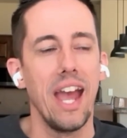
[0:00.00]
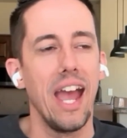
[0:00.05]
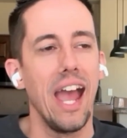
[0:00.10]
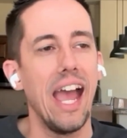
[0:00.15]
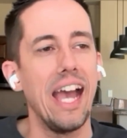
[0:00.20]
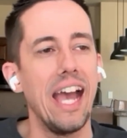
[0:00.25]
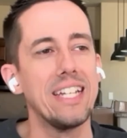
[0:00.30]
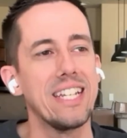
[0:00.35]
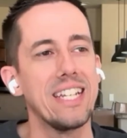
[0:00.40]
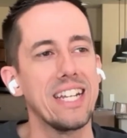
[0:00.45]

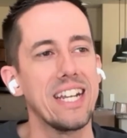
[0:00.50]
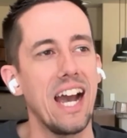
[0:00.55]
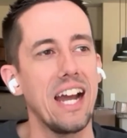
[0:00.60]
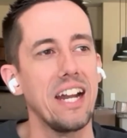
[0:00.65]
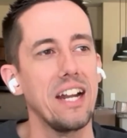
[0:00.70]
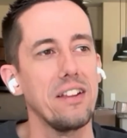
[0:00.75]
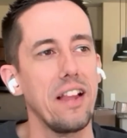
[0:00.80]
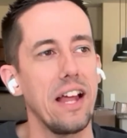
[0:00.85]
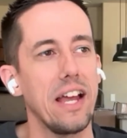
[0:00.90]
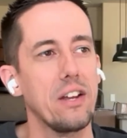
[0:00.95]
As in
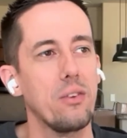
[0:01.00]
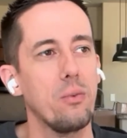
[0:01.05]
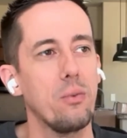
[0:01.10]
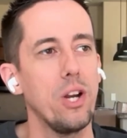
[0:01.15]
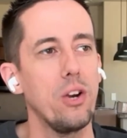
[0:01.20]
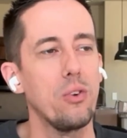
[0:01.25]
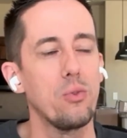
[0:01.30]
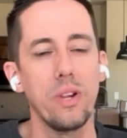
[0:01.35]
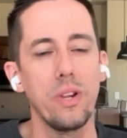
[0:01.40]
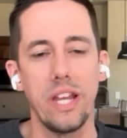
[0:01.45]
kind of like, we
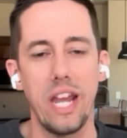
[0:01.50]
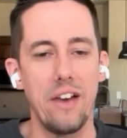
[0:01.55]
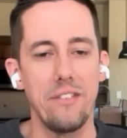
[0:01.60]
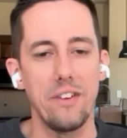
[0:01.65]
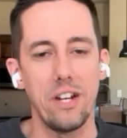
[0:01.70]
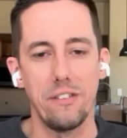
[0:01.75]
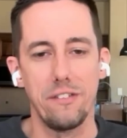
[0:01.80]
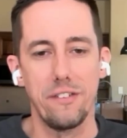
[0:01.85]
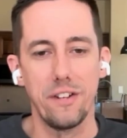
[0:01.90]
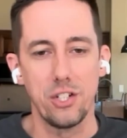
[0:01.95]
don't really have
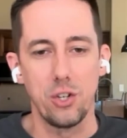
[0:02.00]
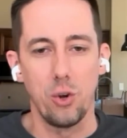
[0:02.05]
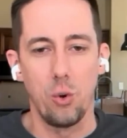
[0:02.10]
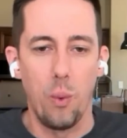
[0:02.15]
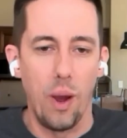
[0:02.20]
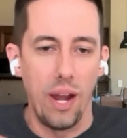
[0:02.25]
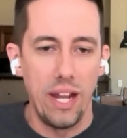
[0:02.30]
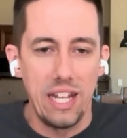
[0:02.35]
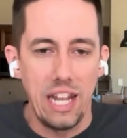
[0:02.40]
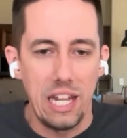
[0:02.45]
an official
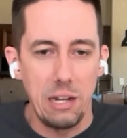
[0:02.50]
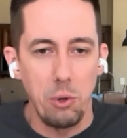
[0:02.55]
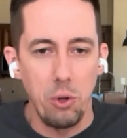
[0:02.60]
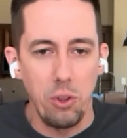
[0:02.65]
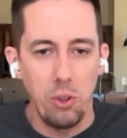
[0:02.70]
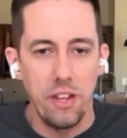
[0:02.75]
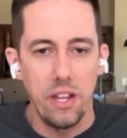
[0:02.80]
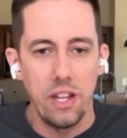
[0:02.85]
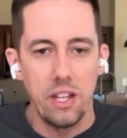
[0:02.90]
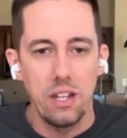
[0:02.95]
white label
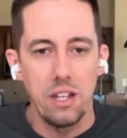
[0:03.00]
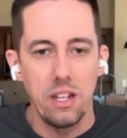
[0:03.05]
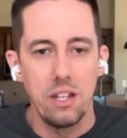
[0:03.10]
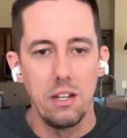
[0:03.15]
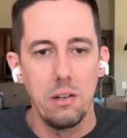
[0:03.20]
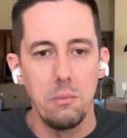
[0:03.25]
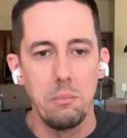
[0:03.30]
thing,